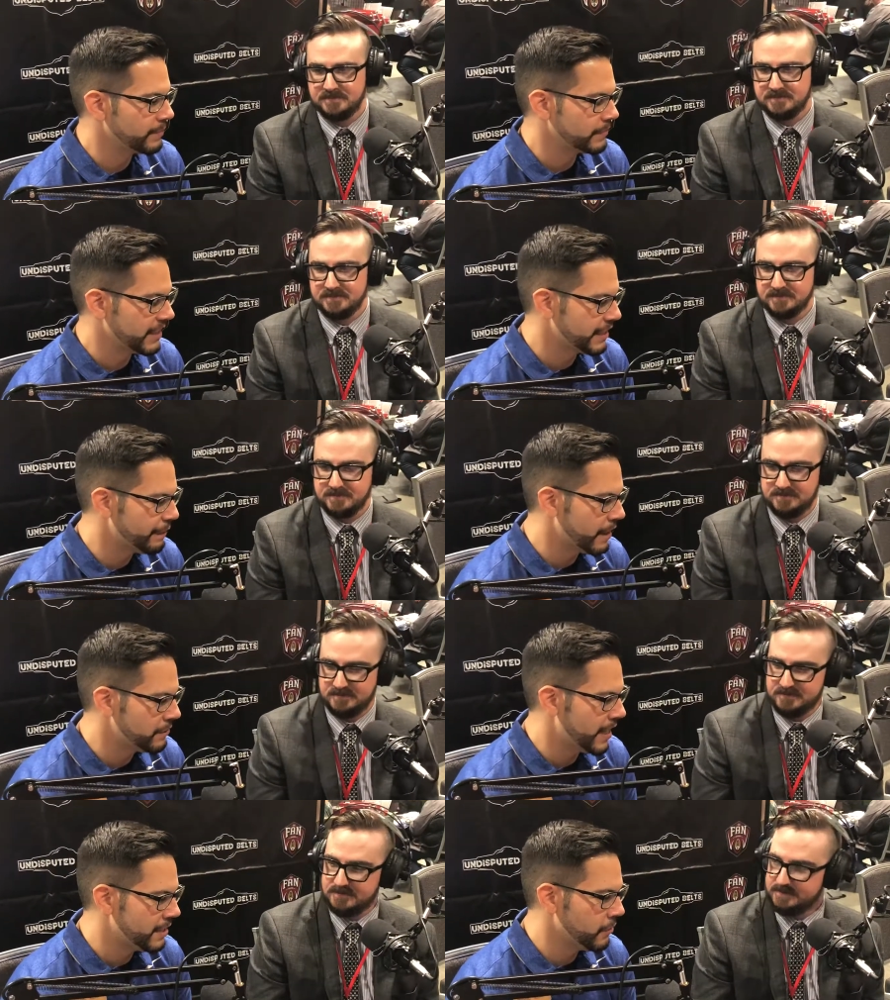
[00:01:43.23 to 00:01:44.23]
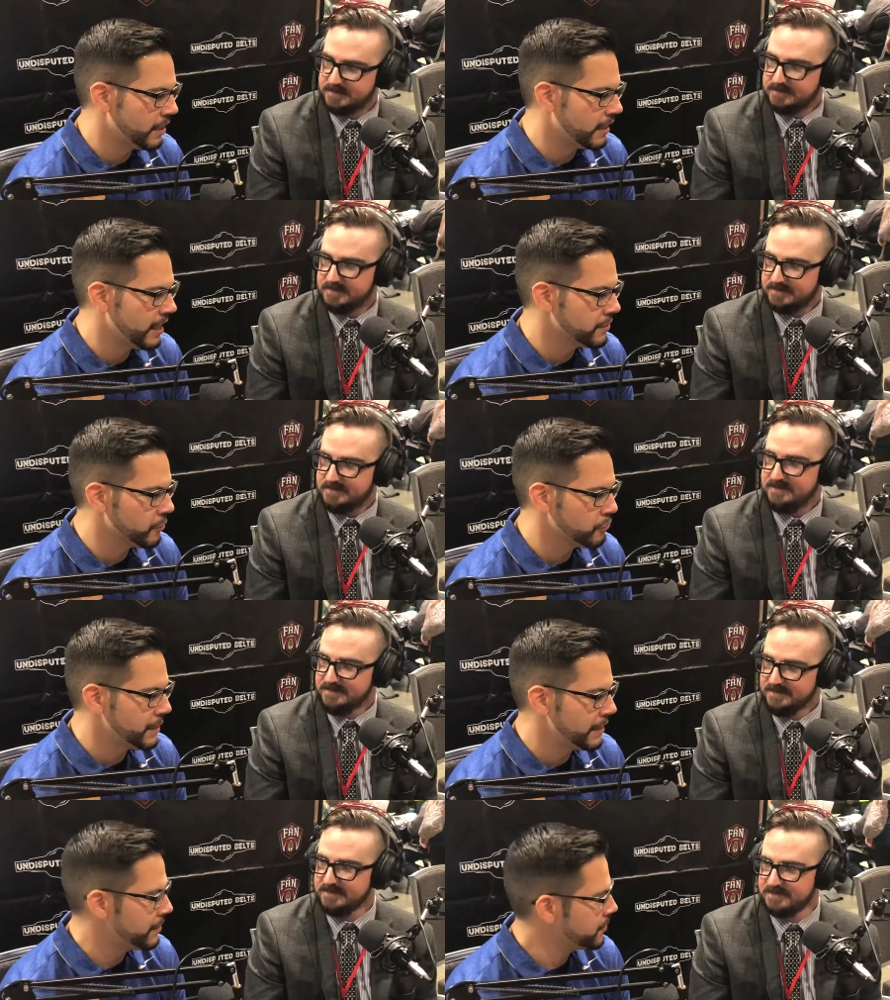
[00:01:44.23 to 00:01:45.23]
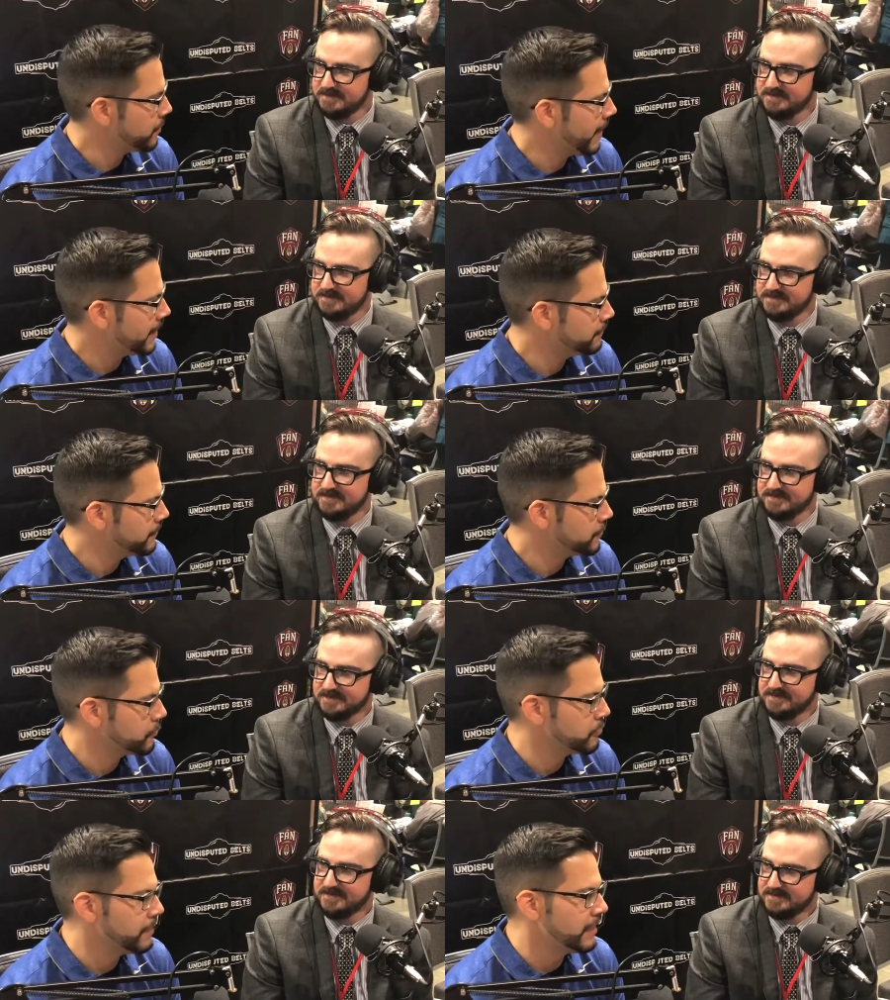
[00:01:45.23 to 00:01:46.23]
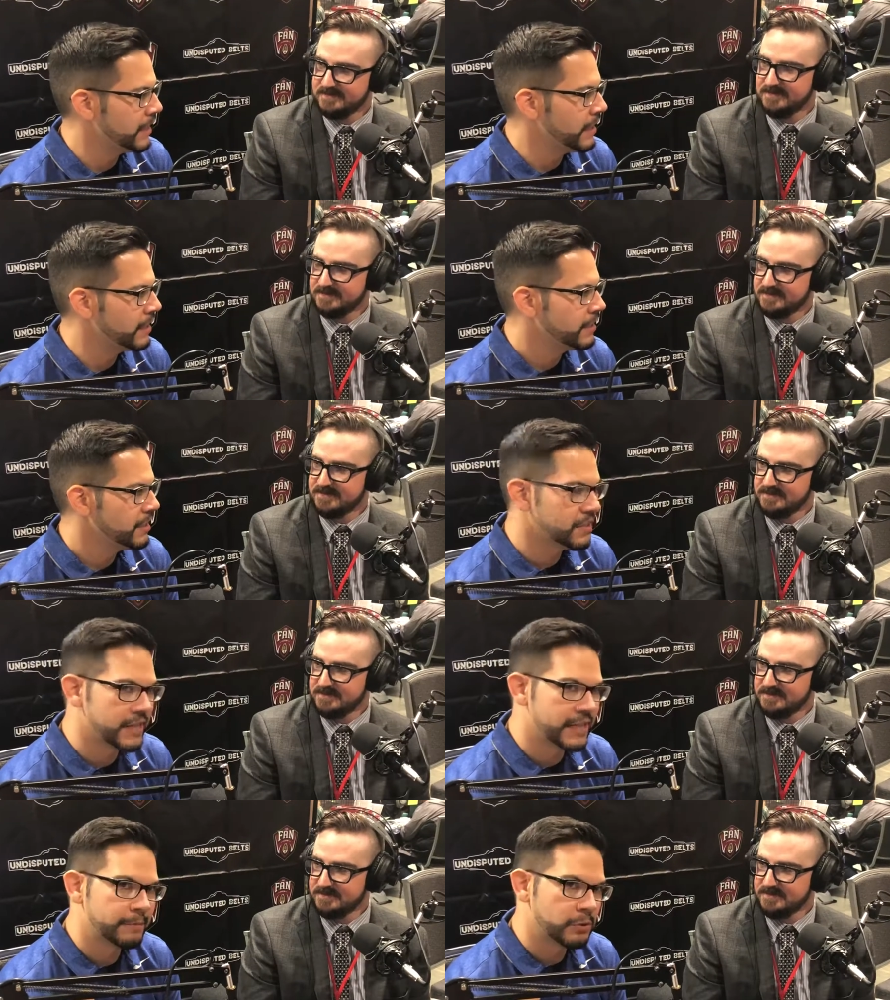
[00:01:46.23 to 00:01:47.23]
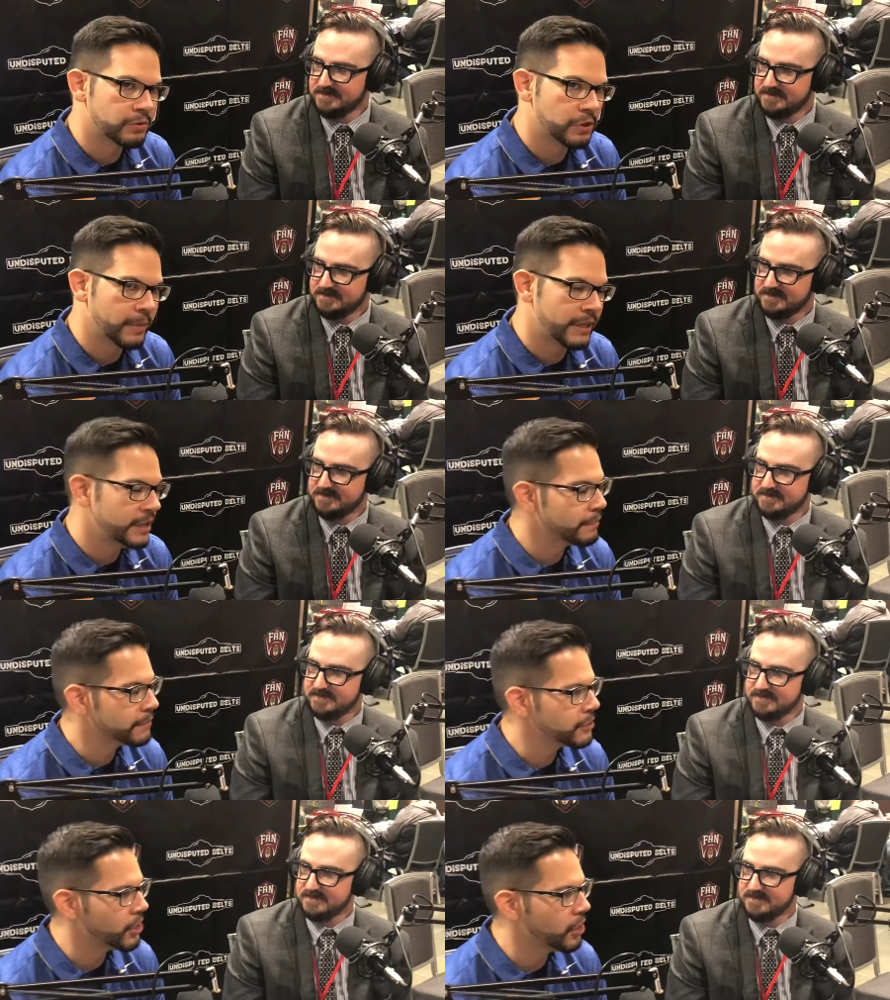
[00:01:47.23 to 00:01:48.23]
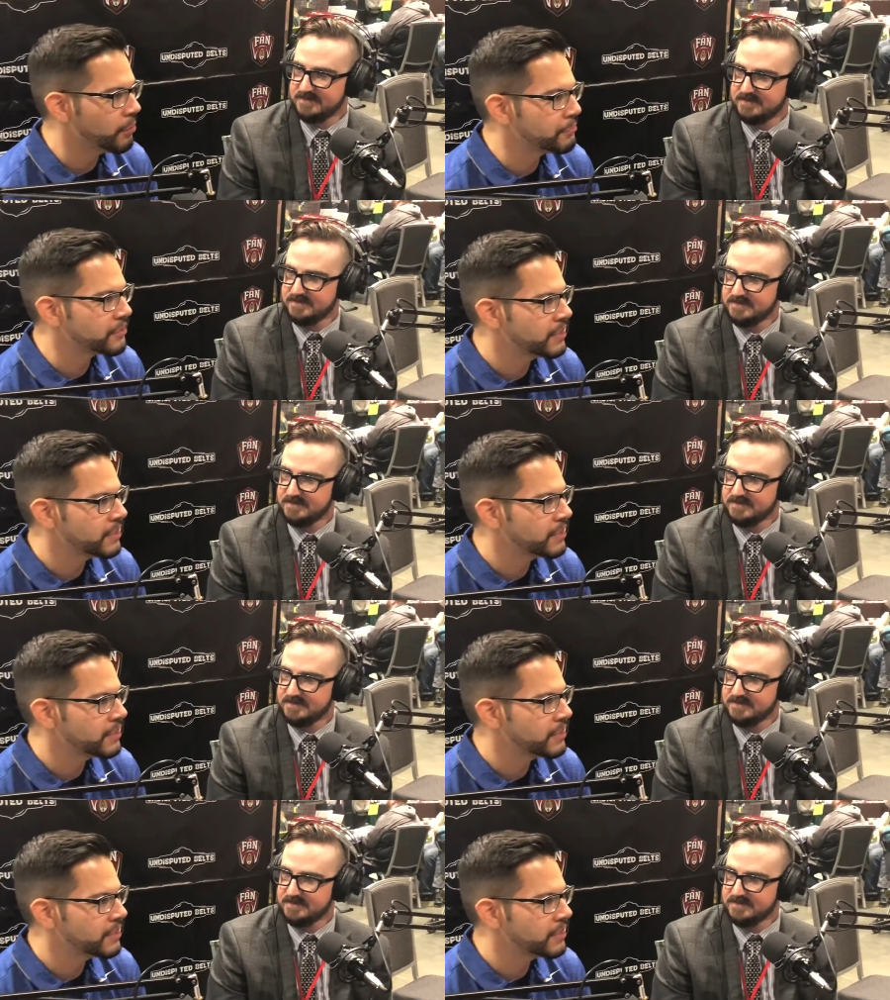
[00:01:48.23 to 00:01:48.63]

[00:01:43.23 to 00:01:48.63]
Speaker 1: because I follow Daniel online, social media, he's so active on social media, seeing him do so many different shows,